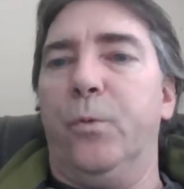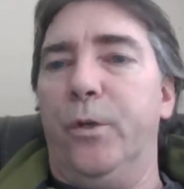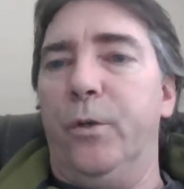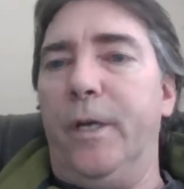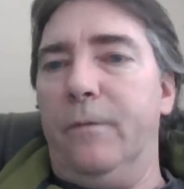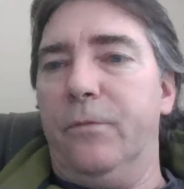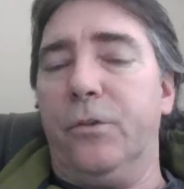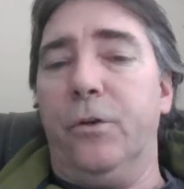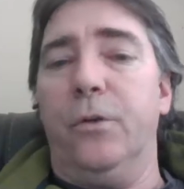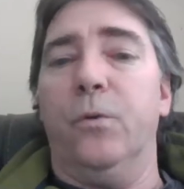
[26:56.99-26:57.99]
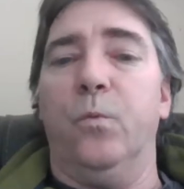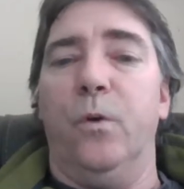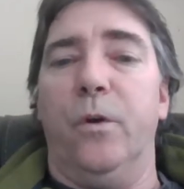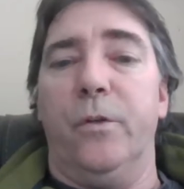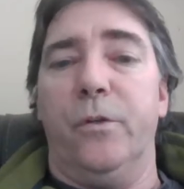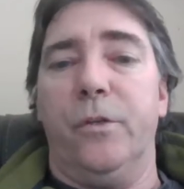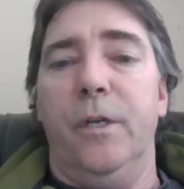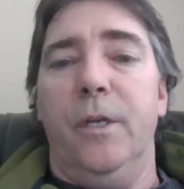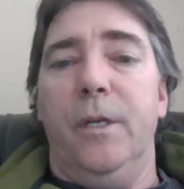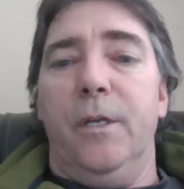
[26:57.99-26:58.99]
where you have certain words,
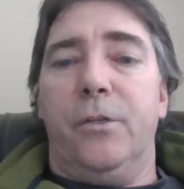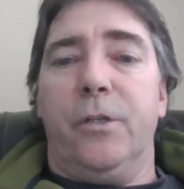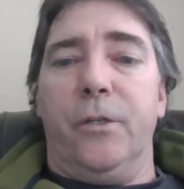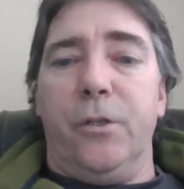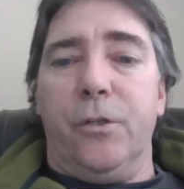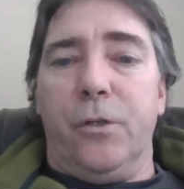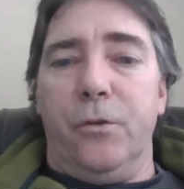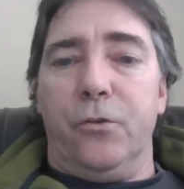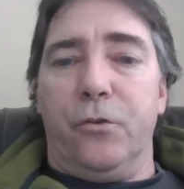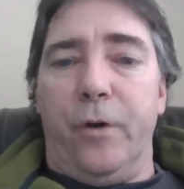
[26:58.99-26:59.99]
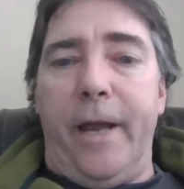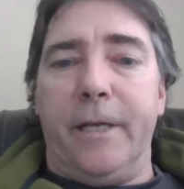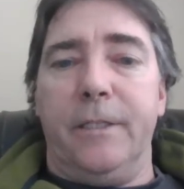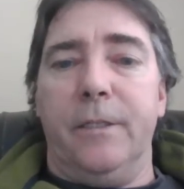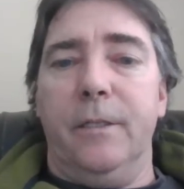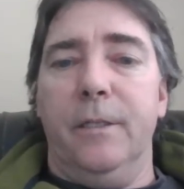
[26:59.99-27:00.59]
such as contracted,